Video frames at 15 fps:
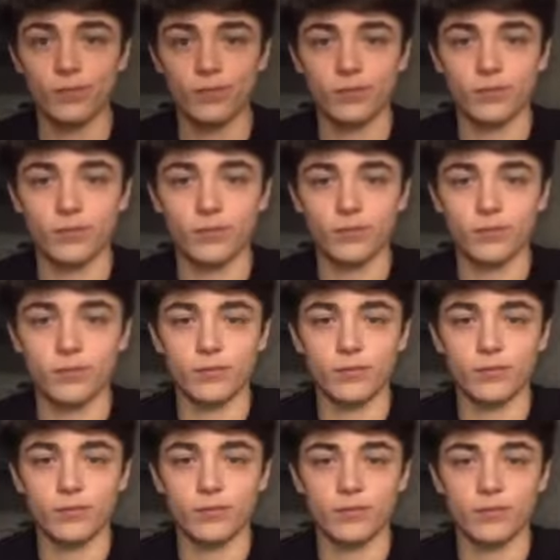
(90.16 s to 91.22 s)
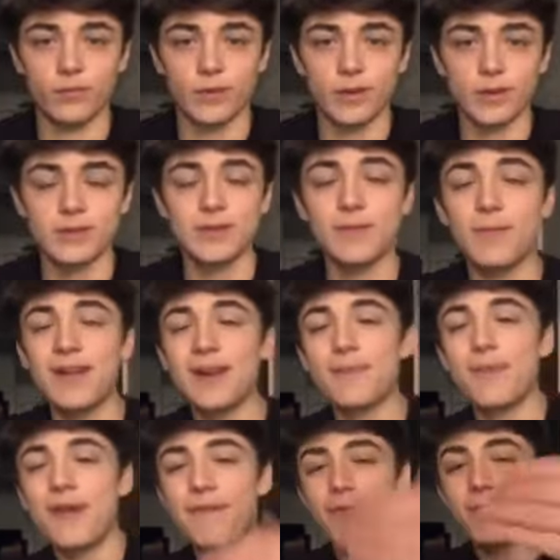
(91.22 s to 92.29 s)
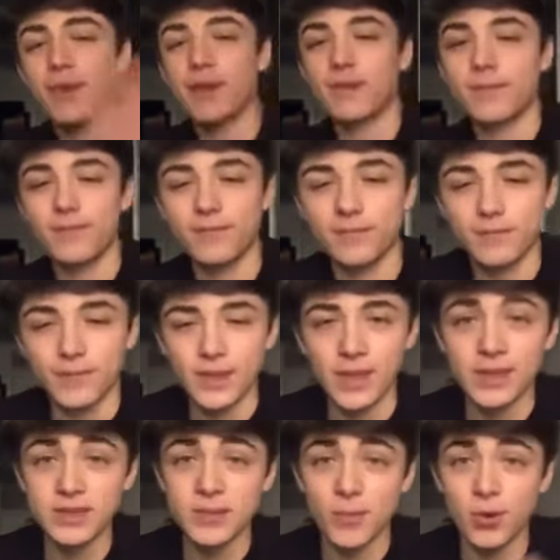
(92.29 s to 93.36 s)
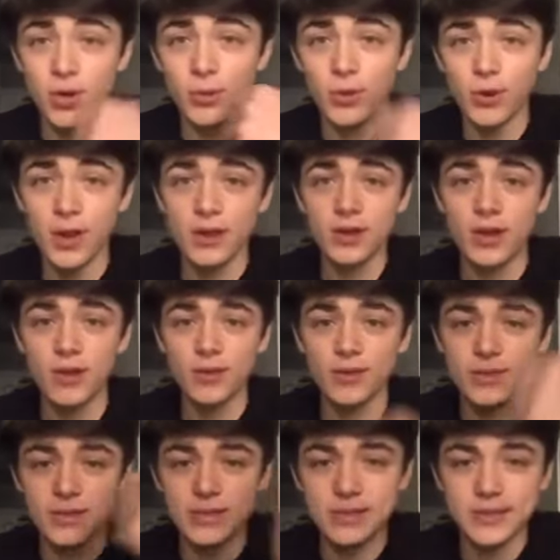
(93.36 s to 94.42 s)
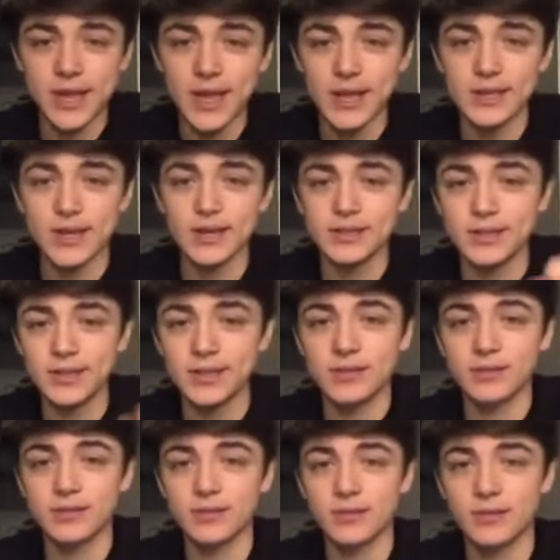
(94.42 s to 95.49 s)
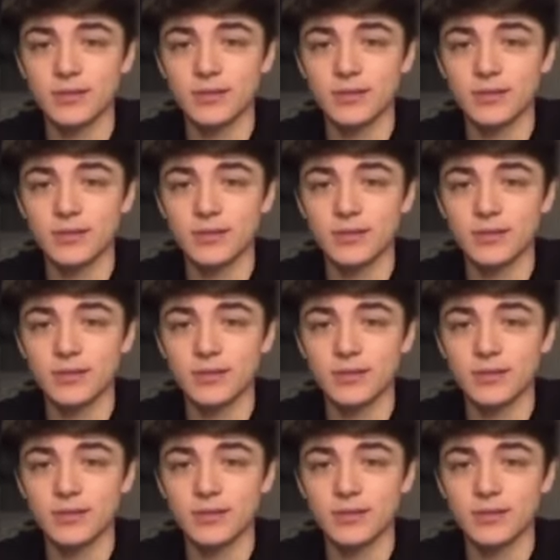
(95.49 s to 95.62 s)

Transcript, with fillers: Somebody pray for me. Somebody pray for me. Is it morning where you're at? No, it's 9.19.